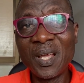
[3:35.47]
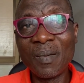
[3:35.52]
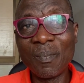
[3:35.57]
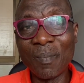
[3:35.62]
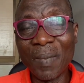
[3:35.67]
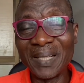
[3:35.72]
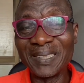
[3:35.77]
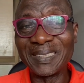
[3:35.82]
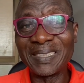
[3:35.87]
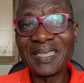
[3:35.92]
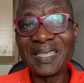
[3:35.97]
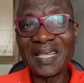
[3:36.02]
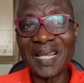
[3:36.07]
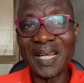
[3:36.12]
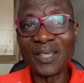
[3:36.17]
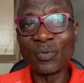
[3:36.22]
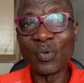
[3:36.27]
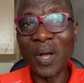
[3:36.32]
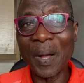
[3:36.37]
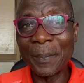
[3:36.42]
material
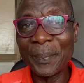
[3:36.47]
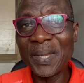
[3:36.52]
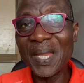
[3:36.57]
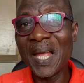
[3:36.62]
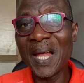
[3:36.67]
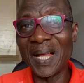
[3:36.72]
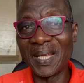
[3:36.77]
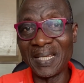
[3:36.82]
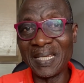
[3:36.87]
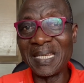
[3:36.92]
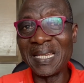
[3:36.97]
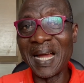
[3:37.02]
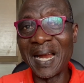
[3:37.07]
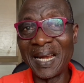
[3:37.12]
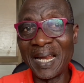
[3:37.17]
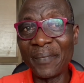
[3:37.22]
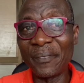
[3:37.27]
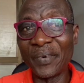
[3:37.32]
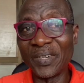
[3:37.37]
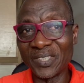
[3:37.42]
to appear in their
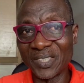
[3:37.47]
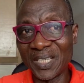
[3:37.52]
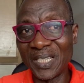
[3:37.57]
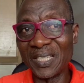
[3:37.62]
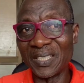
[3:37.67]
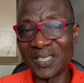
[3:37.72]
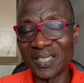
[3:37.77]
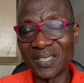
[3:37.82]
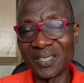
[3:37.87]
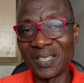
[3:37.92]
reference list.